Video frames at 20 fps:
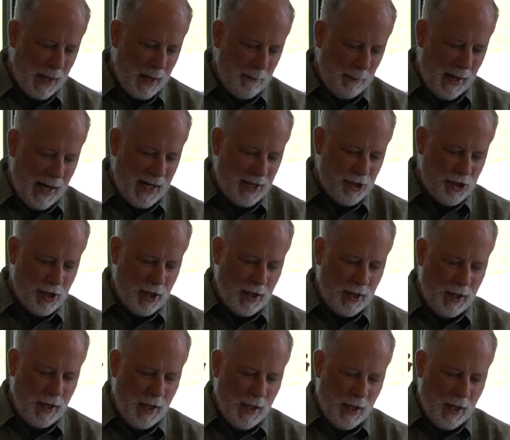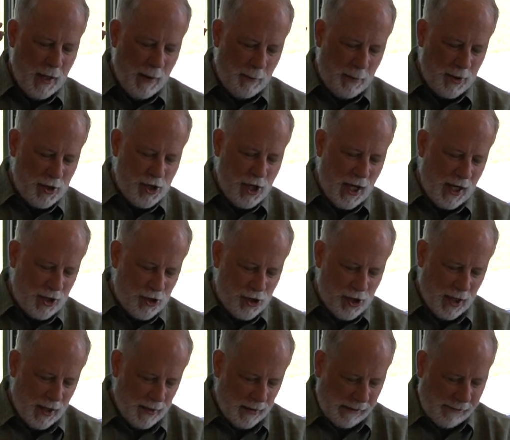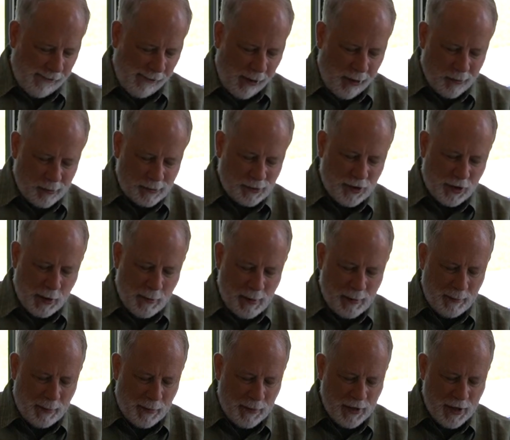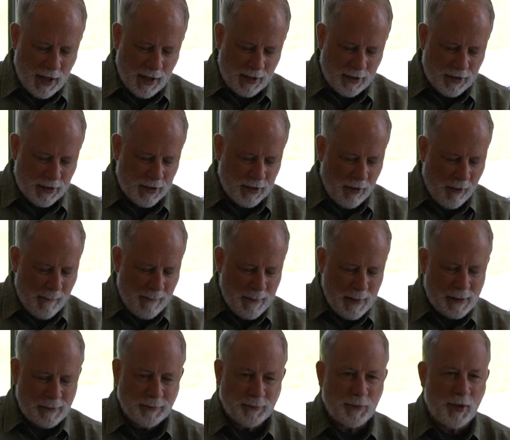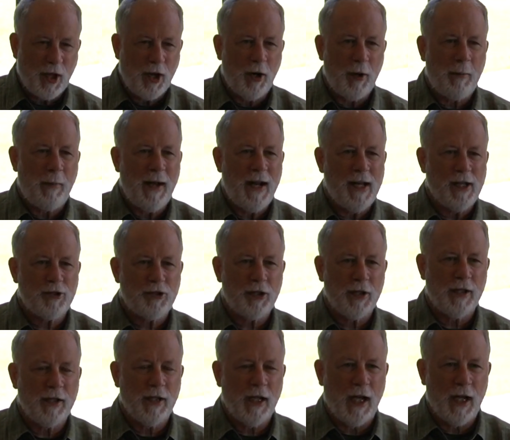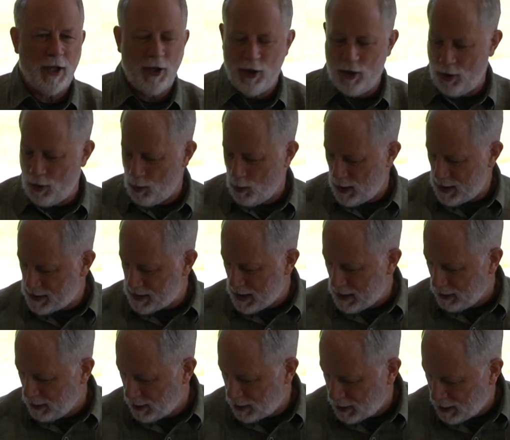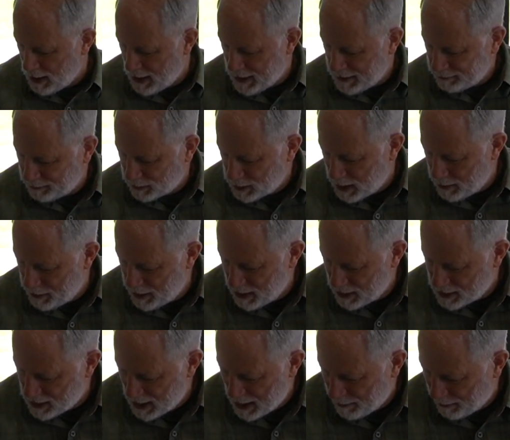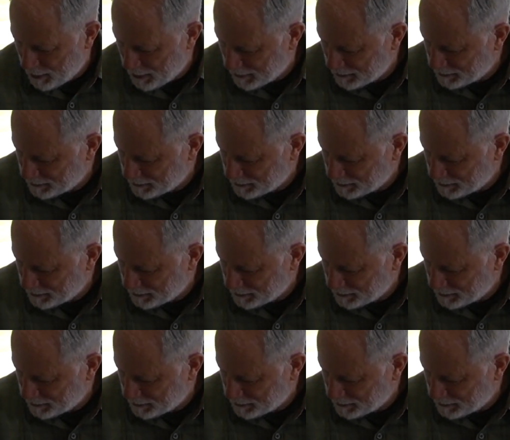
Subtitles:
Passion projection. When someone projects their passion on you, what does that look like? Give me an example.